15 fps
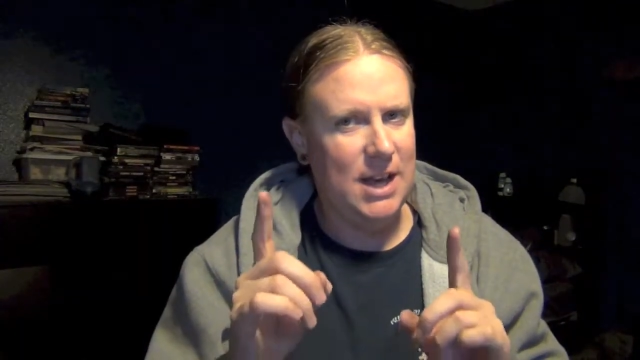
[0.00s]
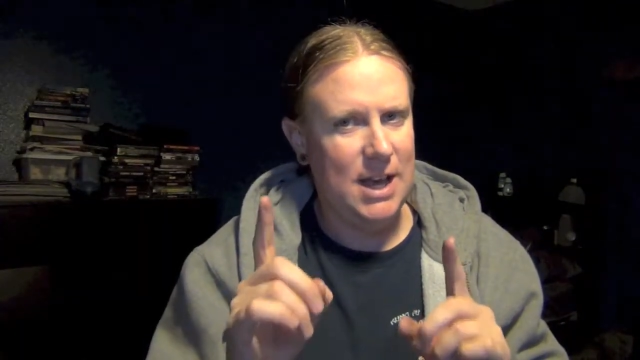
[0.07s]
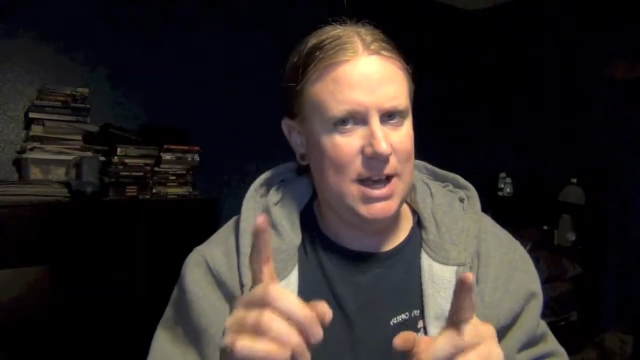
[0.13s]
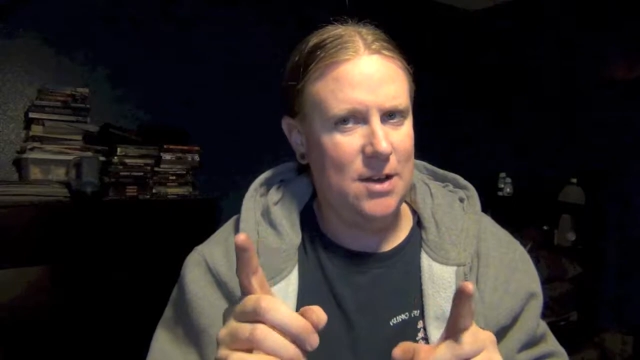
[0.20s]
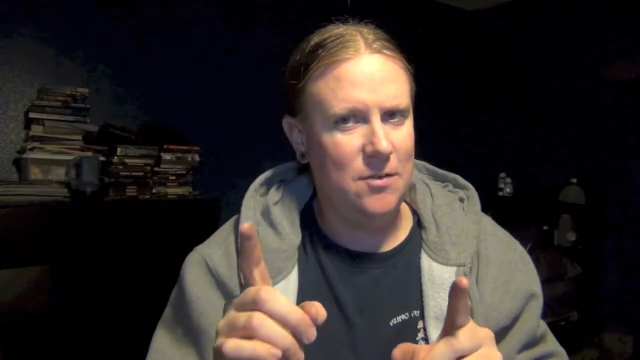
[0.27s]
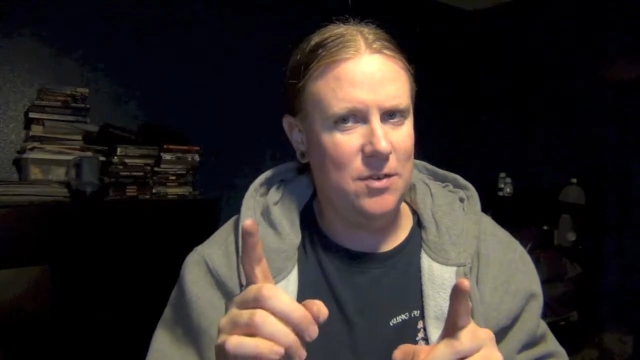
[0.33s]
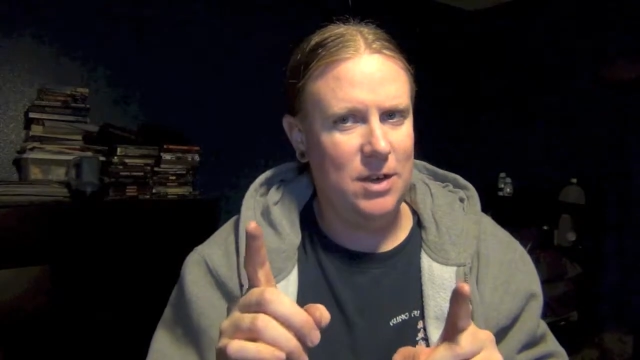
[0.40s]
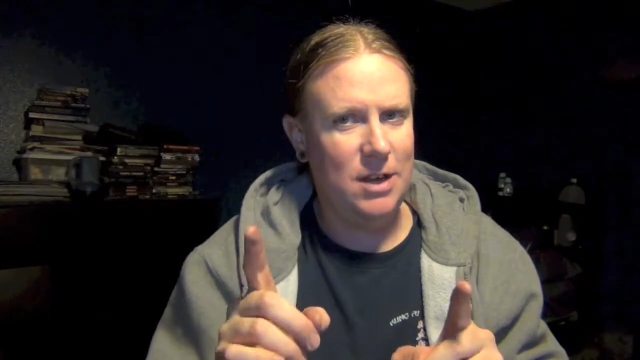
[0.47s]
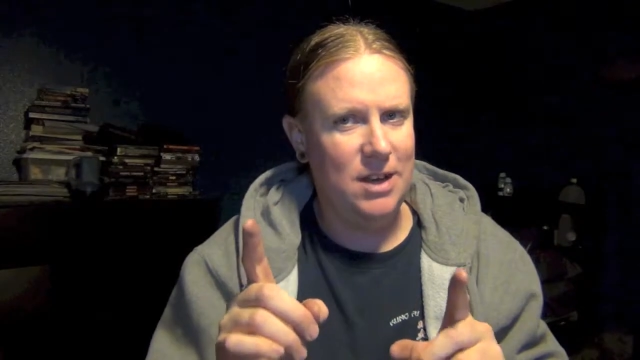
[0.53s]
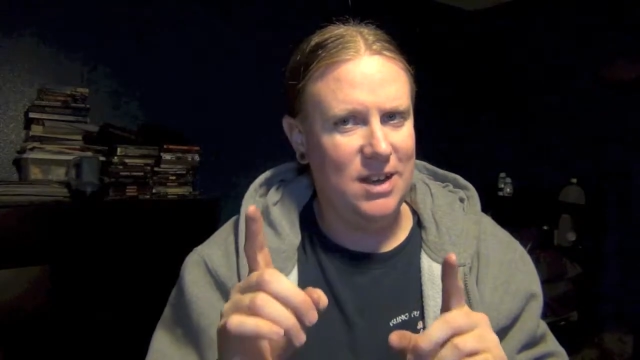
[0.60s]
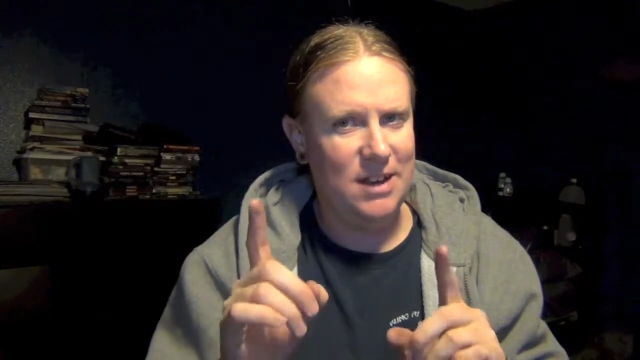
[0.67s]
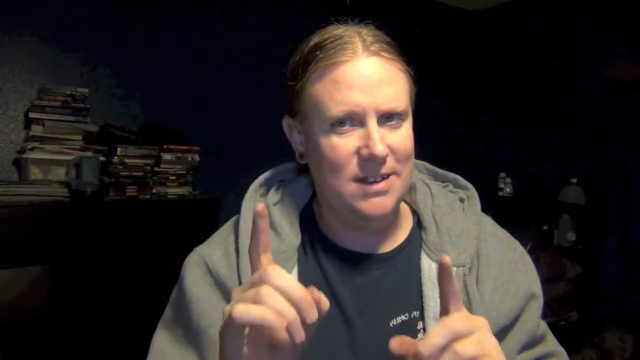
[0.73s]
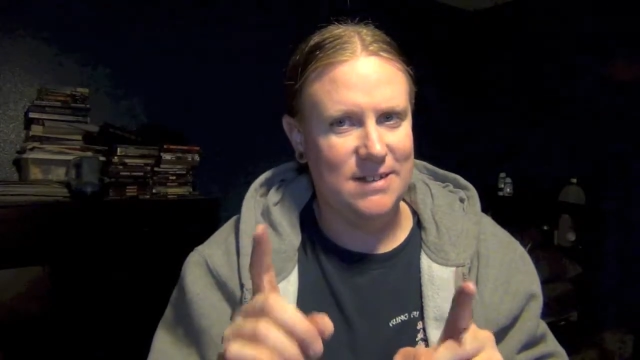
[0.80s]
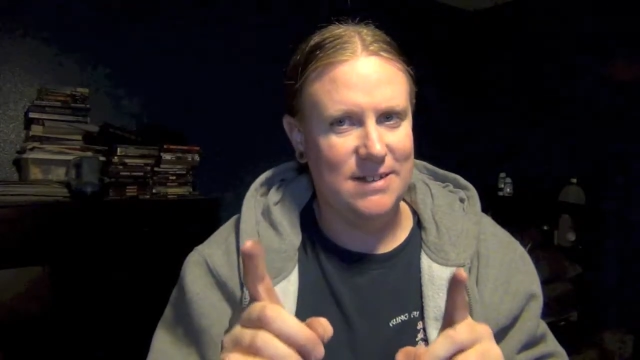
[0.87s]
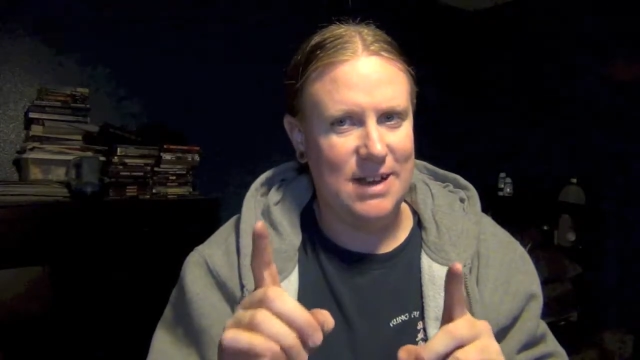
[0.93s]
heavy
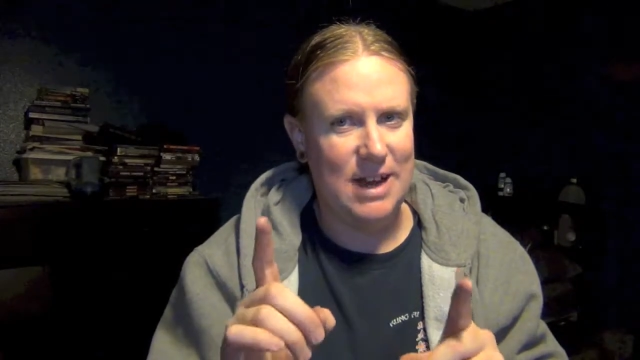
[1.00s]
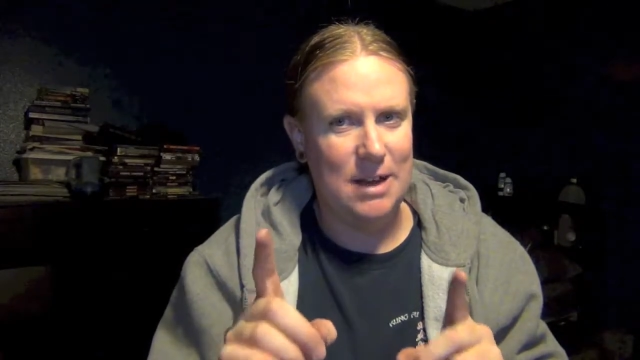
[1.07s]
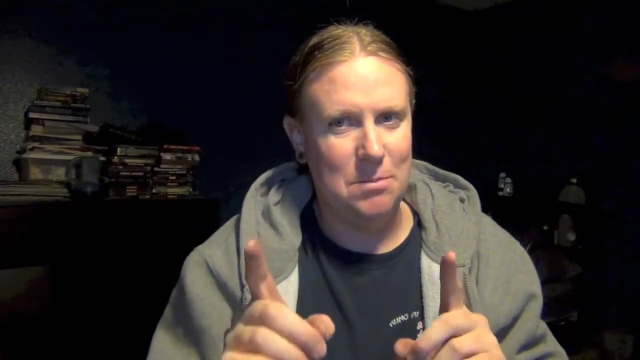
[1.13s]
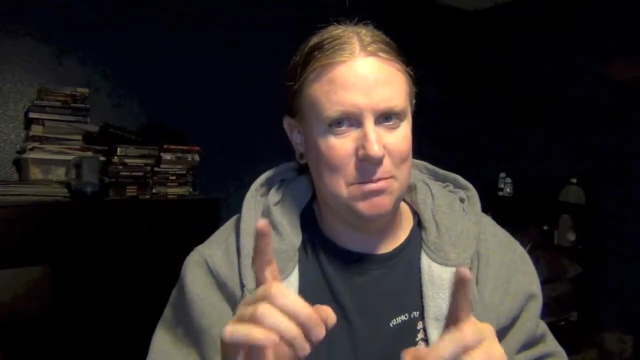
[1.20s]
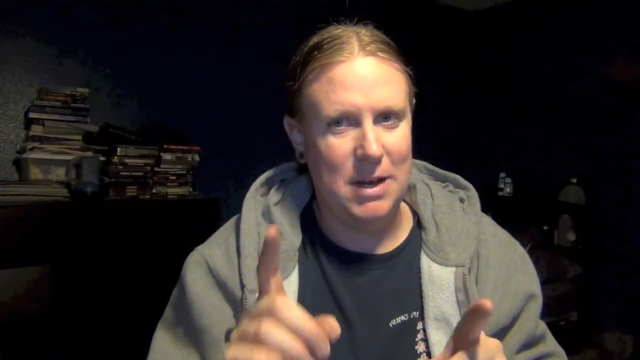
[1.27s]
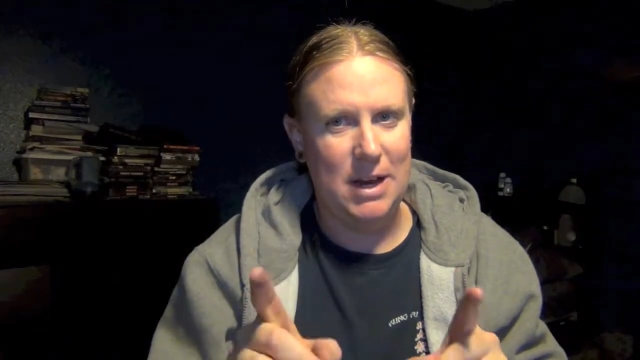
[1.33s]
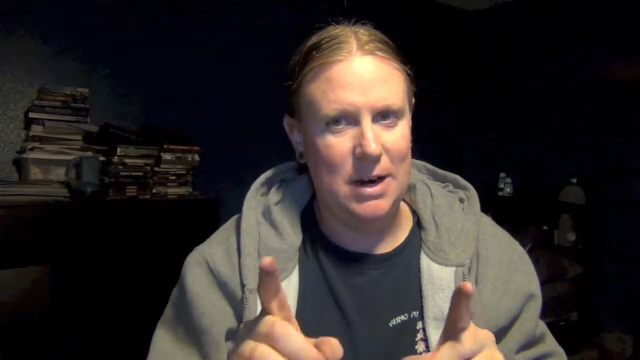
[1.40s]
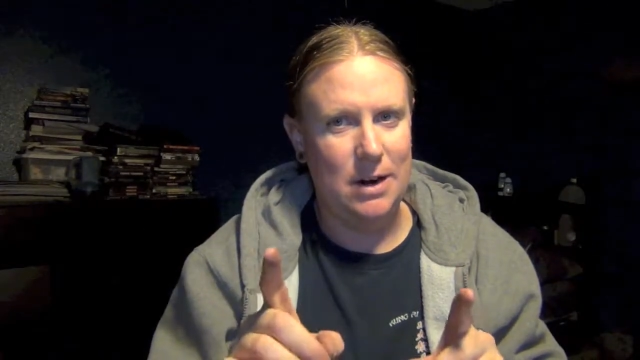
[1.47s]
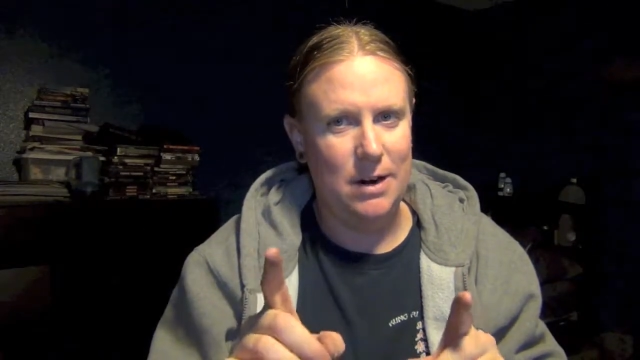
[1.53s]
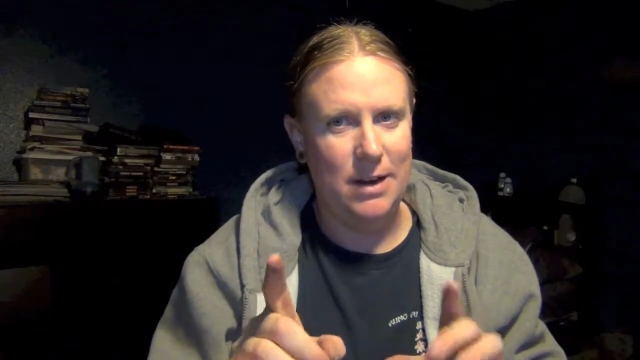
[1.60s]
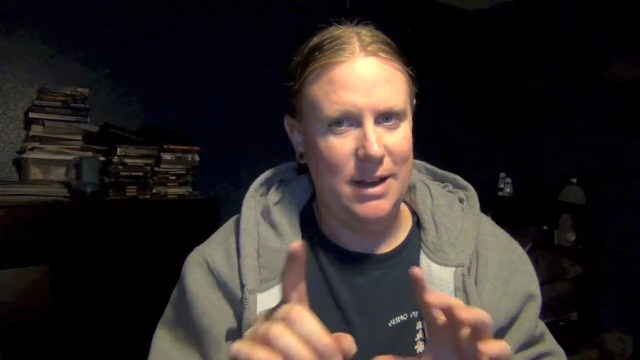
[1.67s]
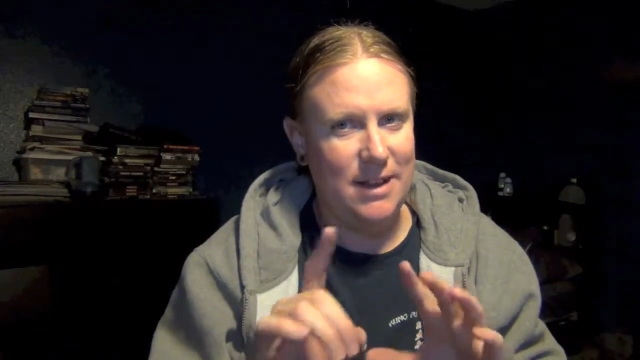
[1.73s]
is not better.